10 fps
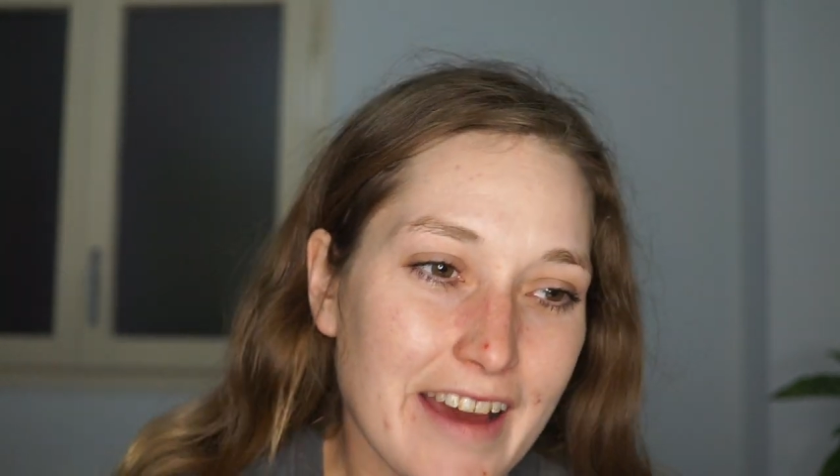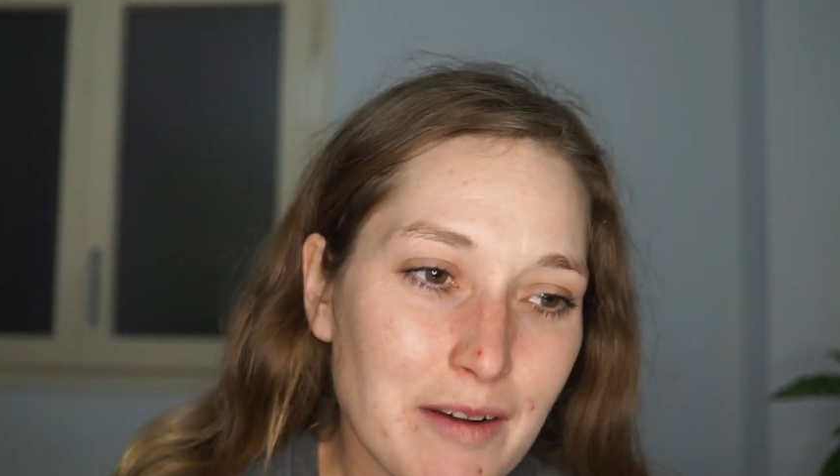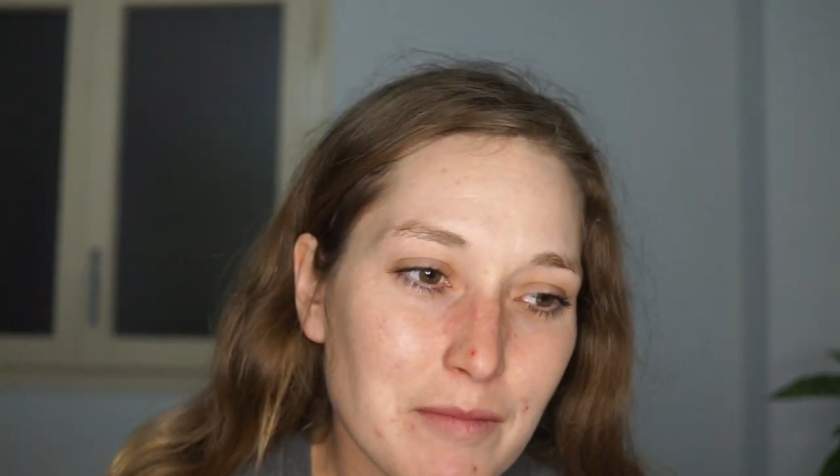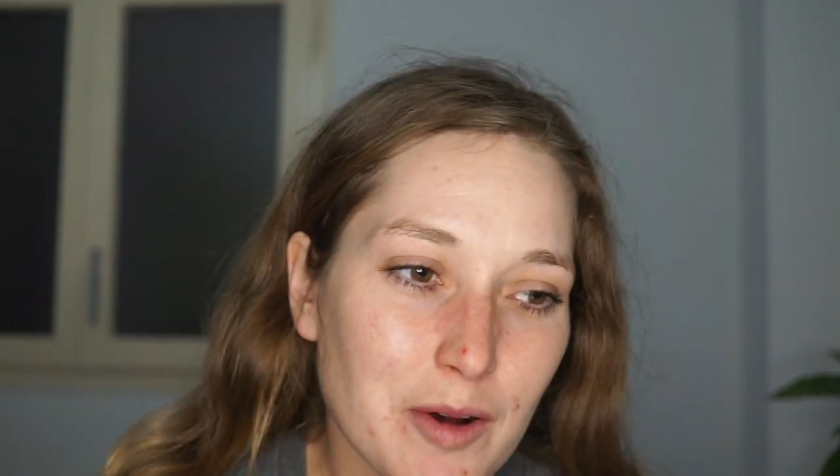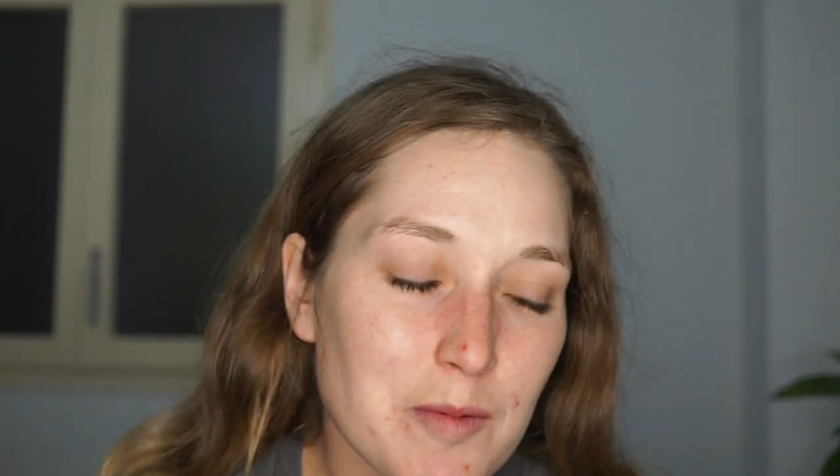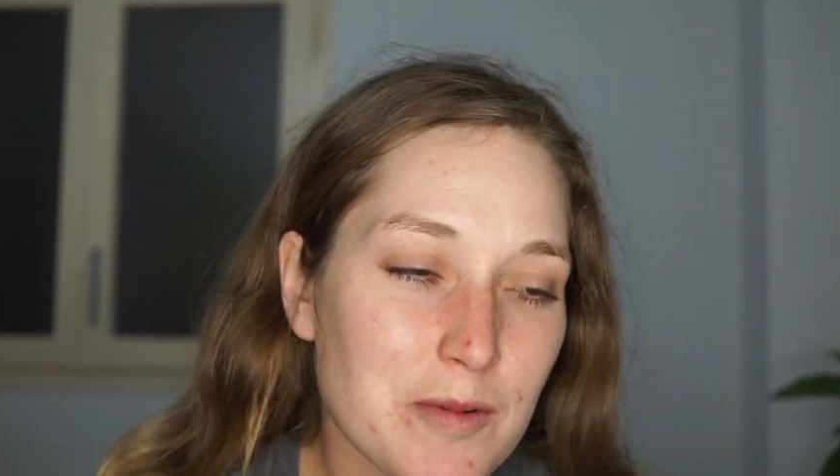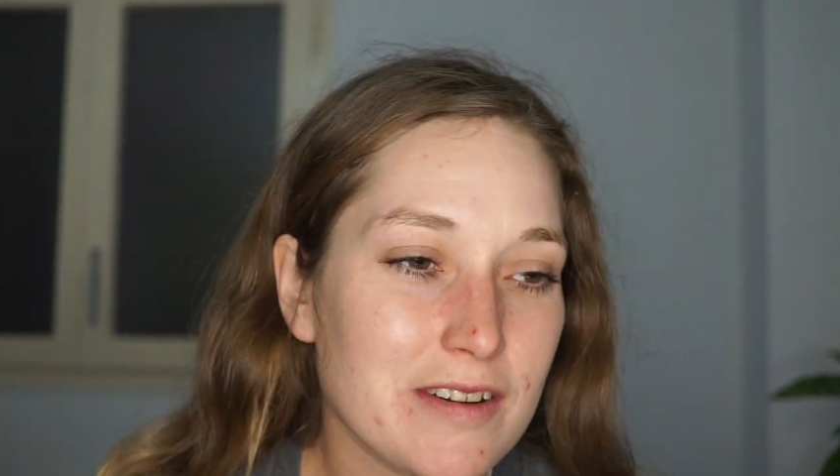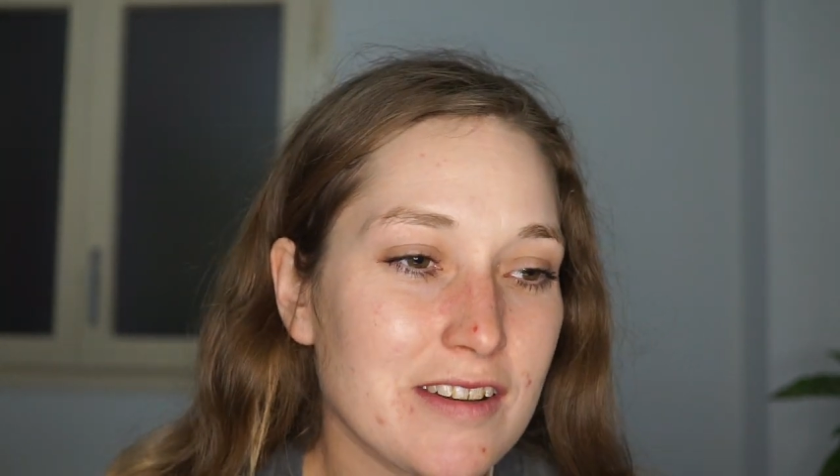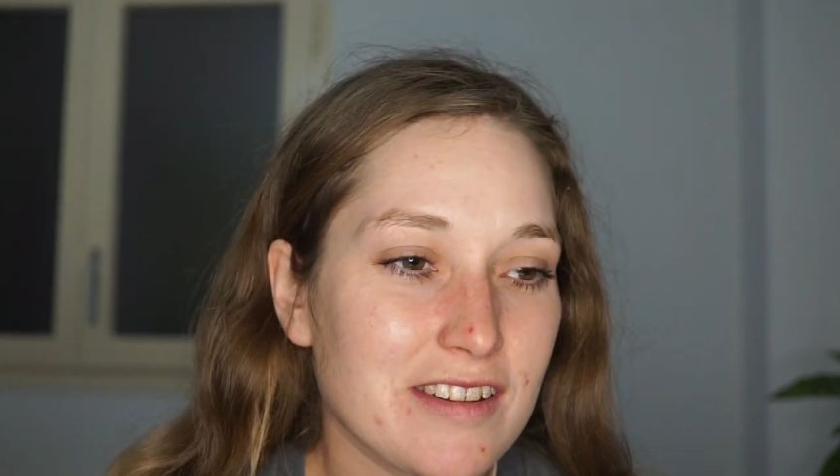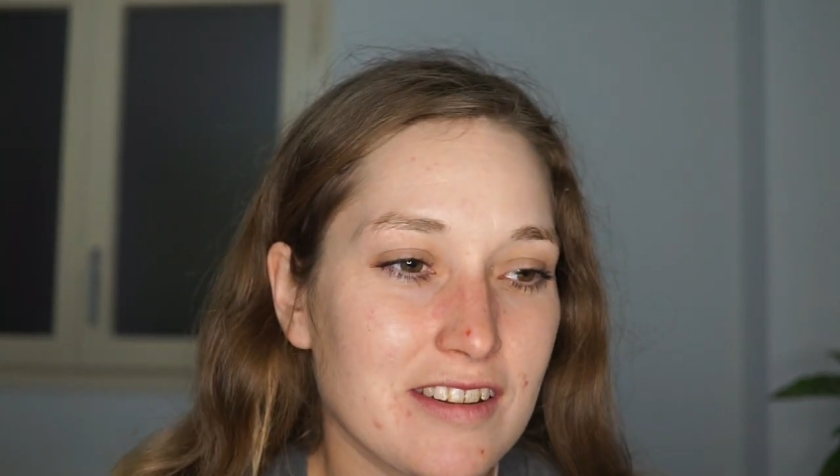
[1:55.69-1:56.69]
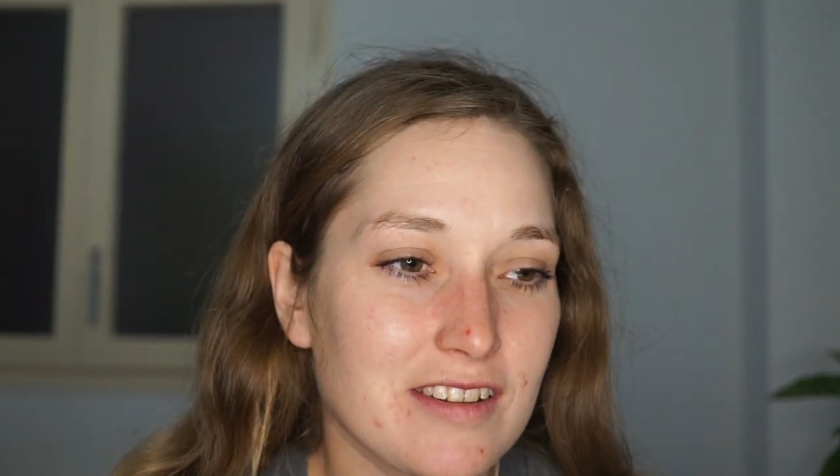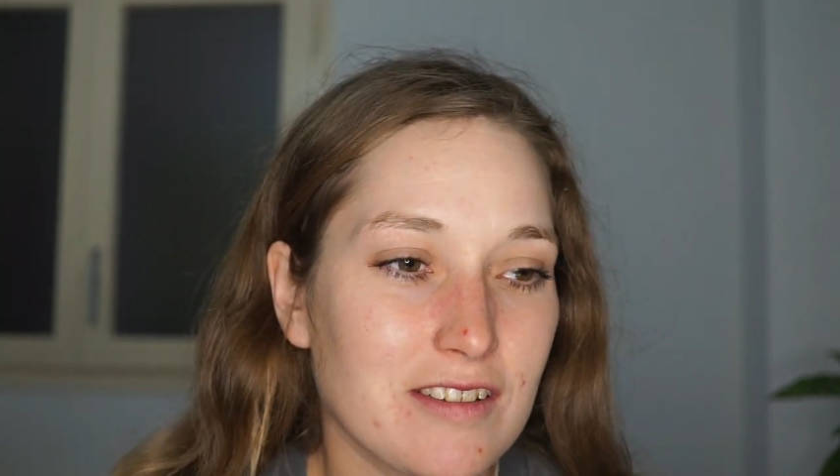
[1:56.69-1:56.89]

that moment,